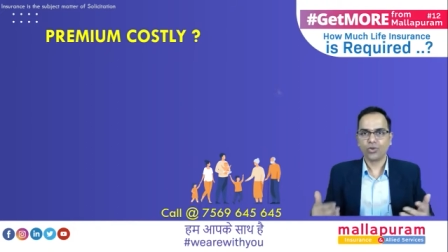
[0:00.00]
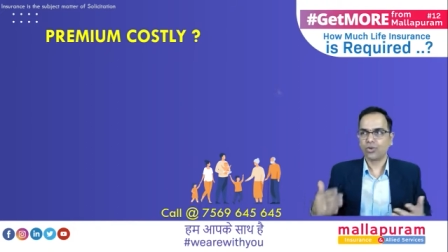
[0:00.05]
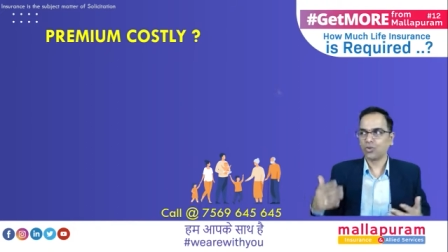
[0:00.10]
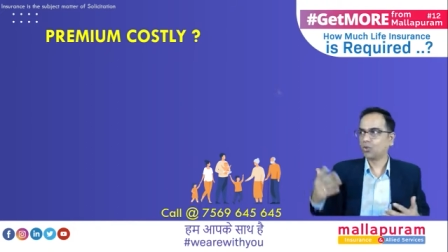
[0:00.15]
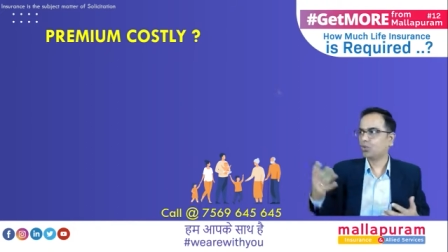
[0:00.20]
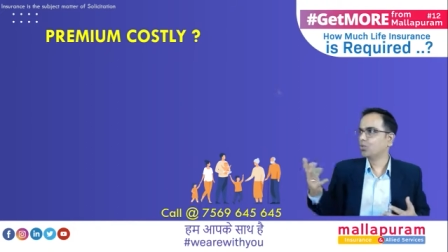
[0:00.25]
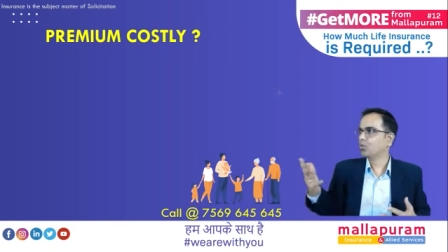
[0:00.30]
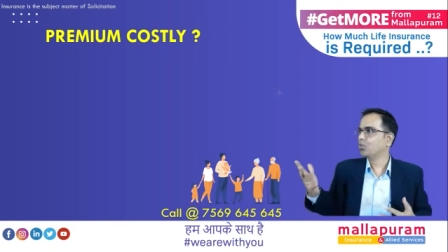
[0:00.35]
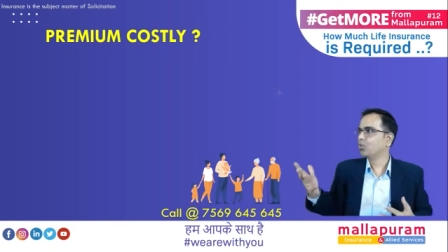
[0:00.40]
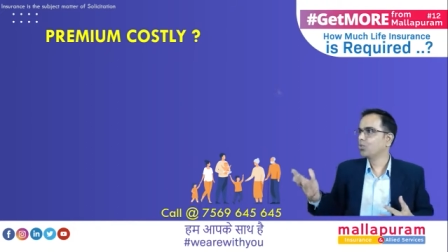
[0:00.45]

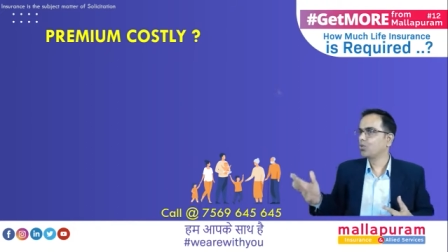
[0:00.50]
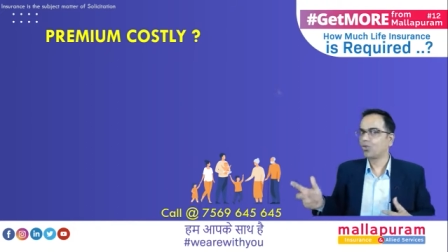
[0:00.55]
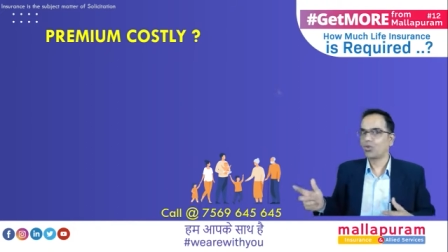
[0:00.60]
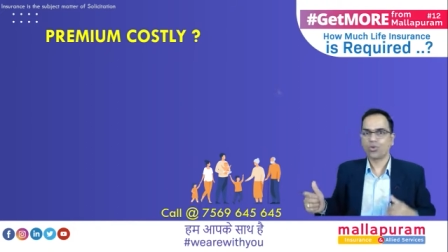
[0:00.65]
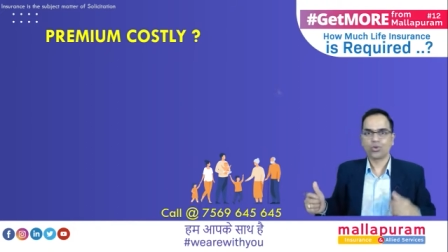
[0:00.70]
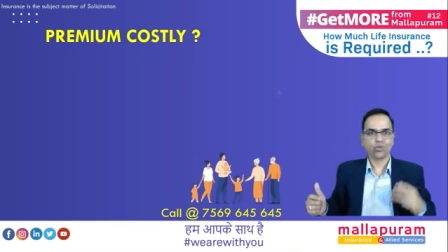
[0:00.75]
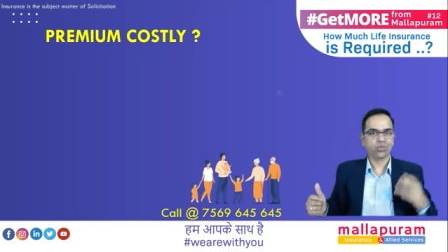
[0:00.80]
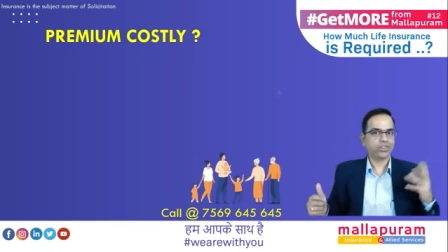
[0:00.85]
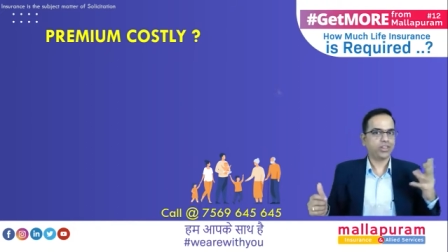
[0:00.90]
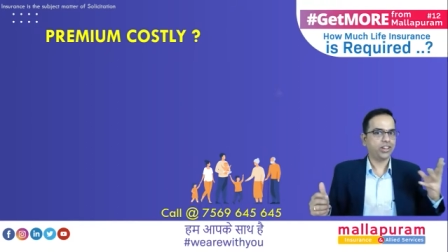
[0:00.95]
crore, 3
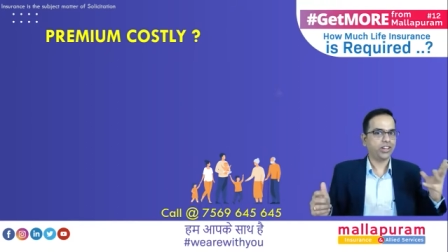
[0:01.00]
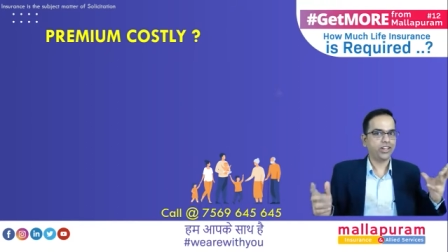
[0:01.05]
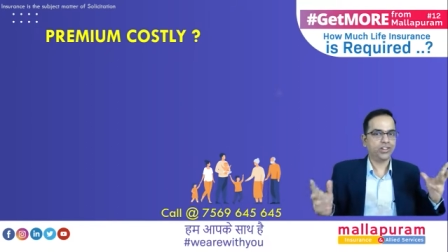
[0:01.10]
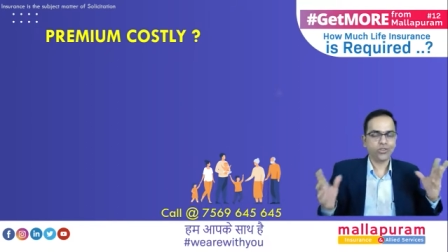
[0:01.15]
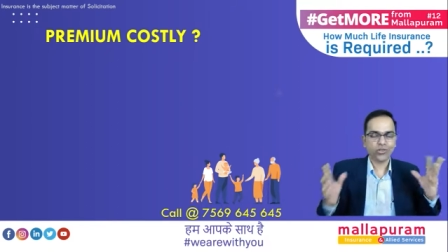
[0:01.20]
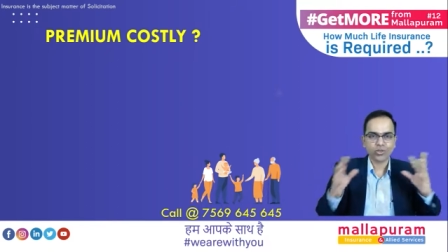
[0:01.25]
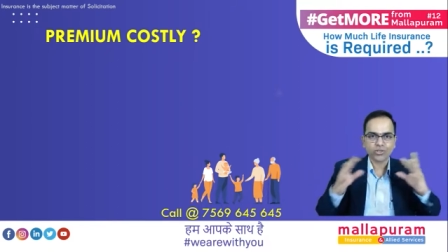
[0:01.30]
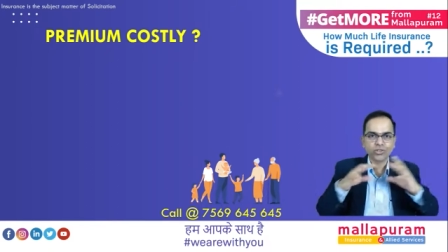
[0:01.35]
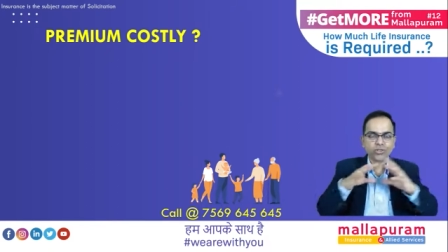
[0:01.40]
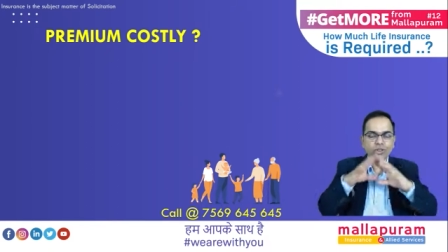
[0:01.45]
crores.
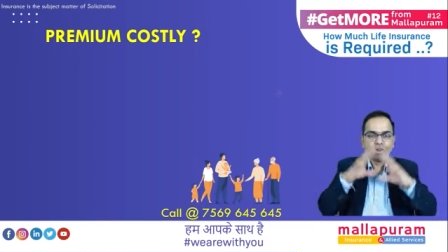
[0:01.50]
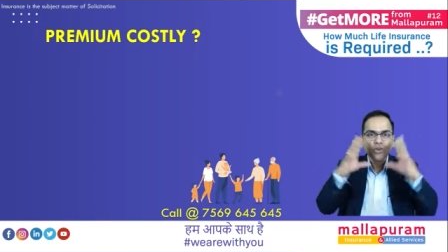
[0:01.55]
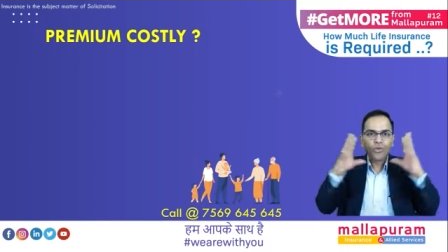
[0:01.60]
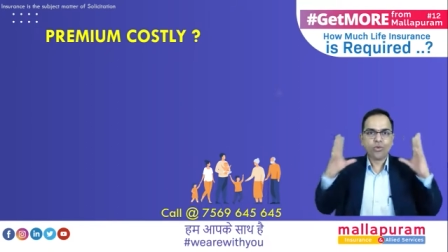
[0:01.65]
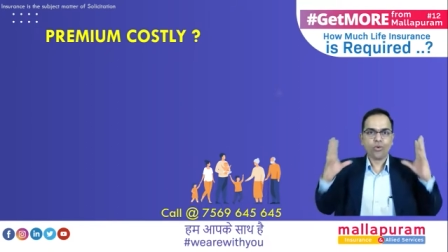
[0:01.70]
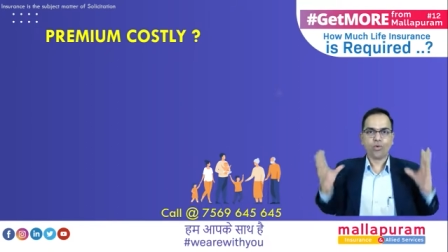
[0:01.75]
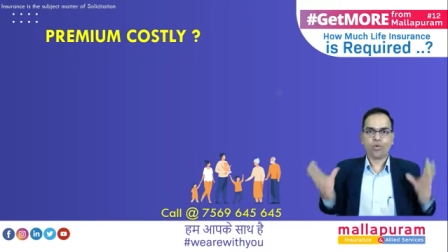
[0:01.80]
What is